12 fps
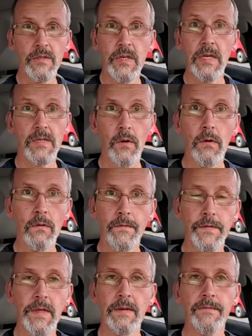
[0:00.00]

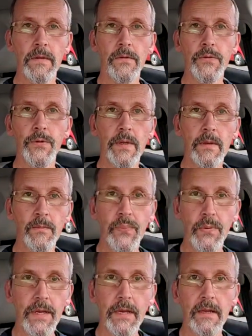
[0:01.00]
dissolve devolution
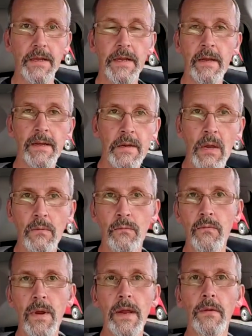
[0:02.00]
completely and get
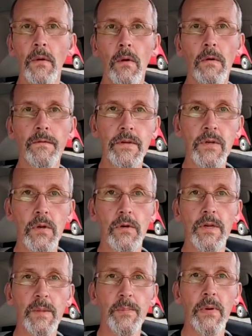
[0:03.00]
rid of the
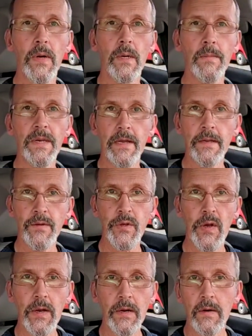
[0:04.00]
Scottish Parliament
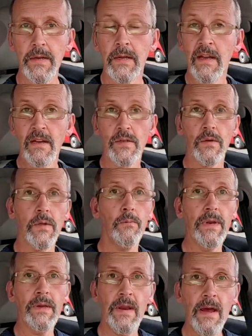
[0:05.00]
entirely so that
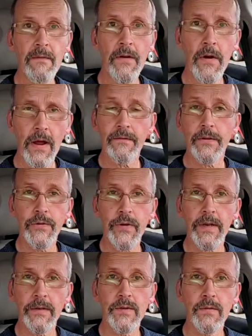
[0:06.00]
we never have a
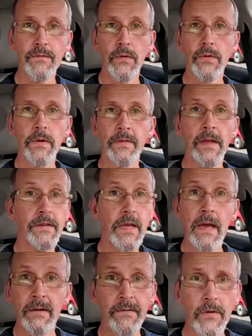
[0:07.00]
chance to vote on this
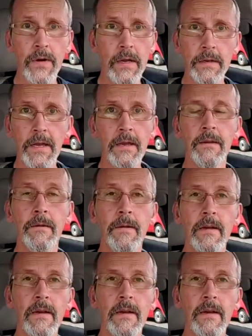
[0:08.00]
ever again.